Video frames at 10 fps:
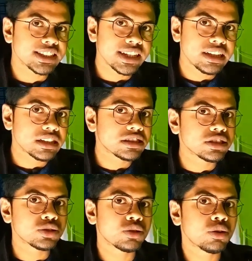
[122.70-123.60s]
VLSI
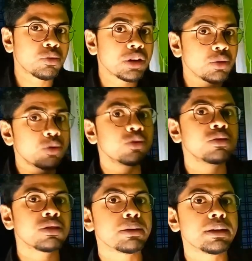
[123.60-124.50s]
industry, so we
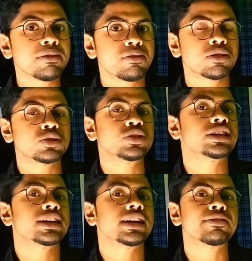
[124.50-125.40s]
won't be
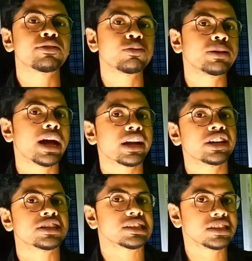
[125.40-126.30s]
fortunate enough to be
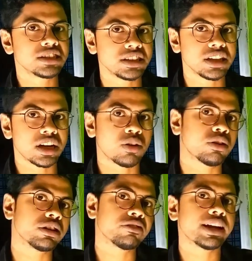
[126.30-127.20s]
architecture engineer
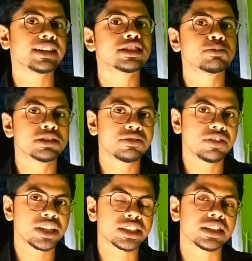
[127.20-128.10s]
or defining a
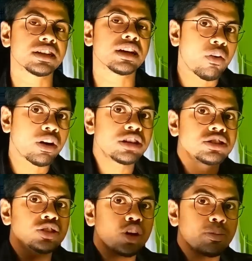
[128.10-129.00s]
specification. Our
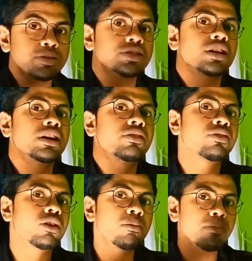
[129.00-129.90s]
job starts
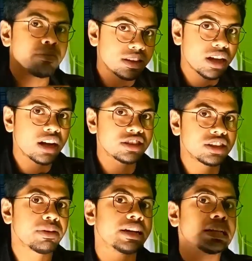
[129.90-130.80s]
from the third
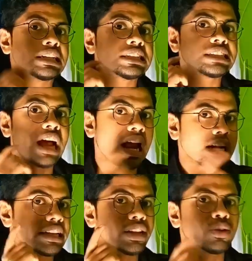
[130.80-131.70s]
step, and it is
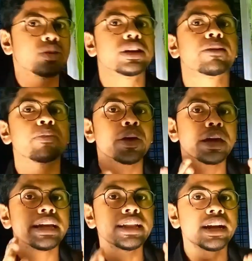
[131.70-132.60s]
RTL coding.
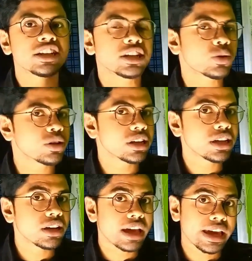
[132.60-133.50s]
In RTL
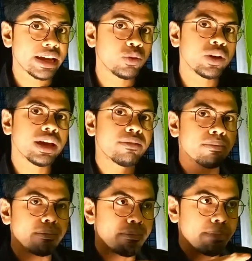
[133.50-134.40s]
coding, again we
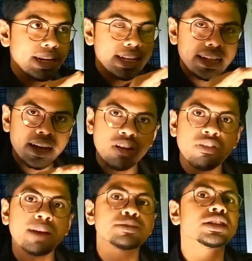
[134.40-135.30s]
have many layers
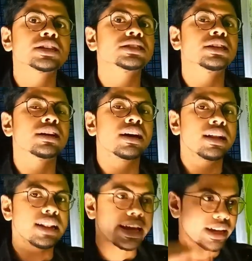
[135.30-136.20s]
of abstraction,
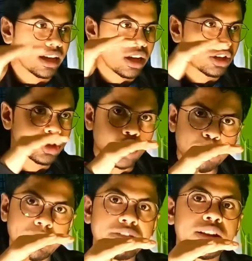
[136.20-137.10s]
like
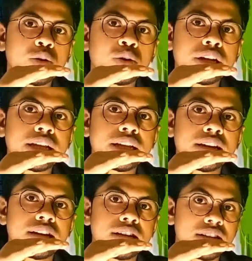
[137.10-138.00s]
top level coding,
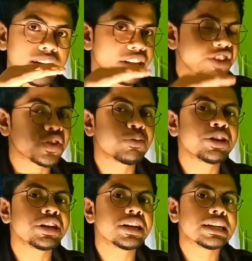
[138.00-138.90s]
then
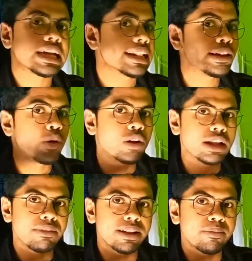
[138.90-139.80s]
intermediate and low
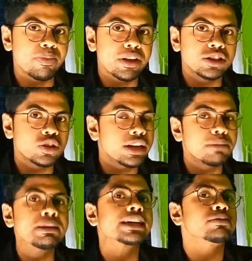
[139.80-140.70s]
level. So
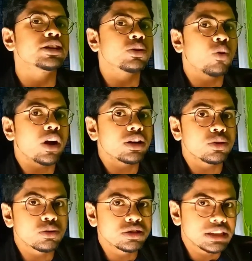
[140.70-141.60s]
let me explain you
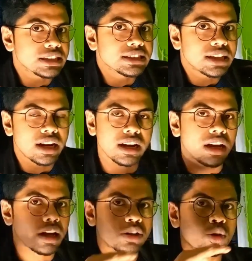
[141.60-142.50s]
what those things are.
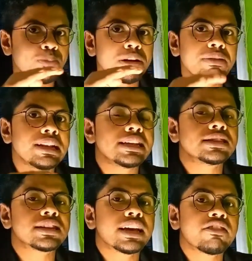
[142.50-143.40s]
Top level
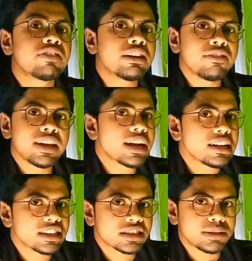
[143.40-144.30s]
is like
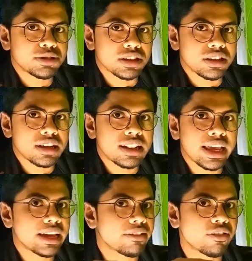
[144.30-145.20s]
behavioral description,
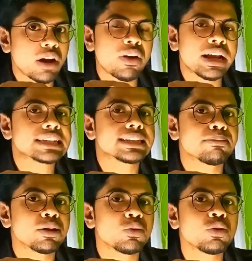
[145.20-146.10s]
like for our
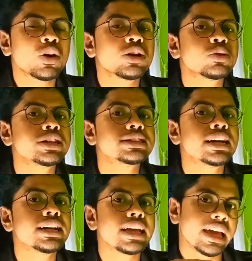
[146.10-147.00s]
example, we want to
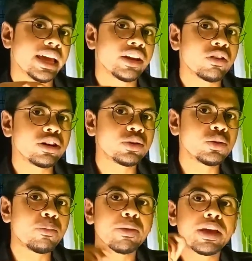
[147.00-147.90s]
design A equal
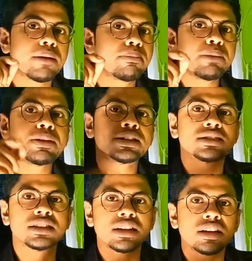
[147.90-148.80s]
to B
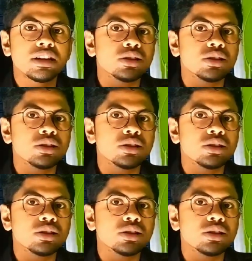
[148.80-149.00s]
plus C.